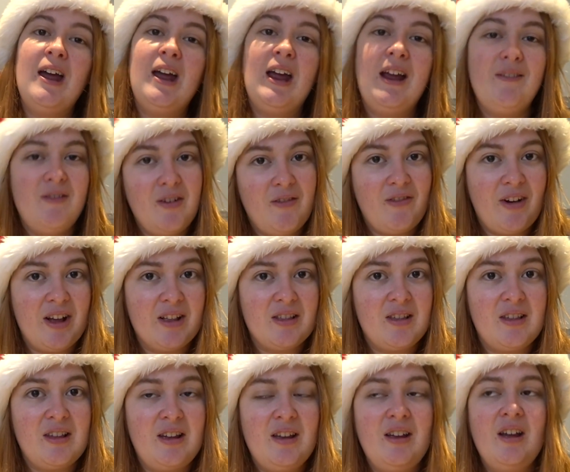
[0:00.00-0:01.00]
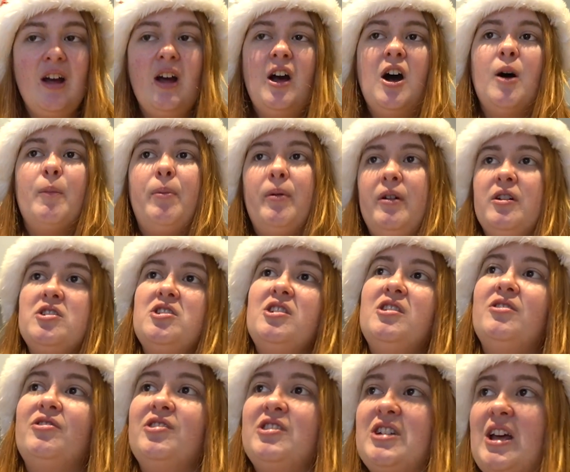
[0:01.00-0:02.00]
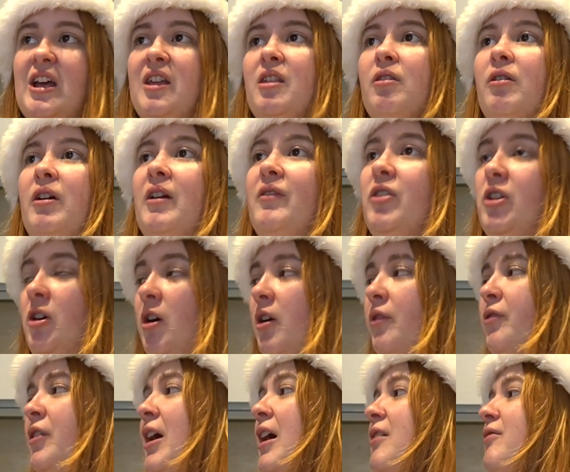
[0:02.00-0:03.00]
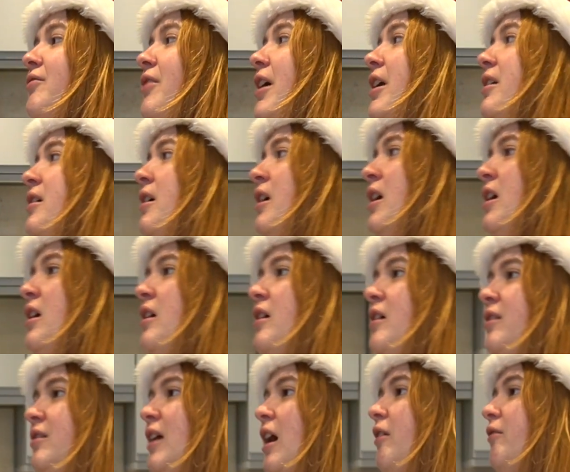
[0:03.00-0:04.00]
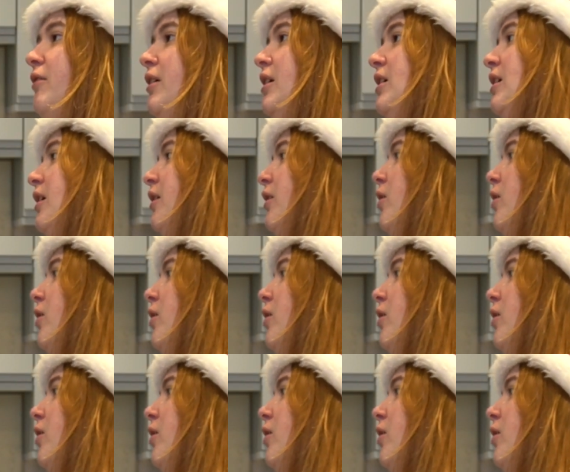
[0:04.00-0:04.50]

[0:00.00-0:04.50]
if you fancy. Apologies for day 3 of the coffee advent. That really didn't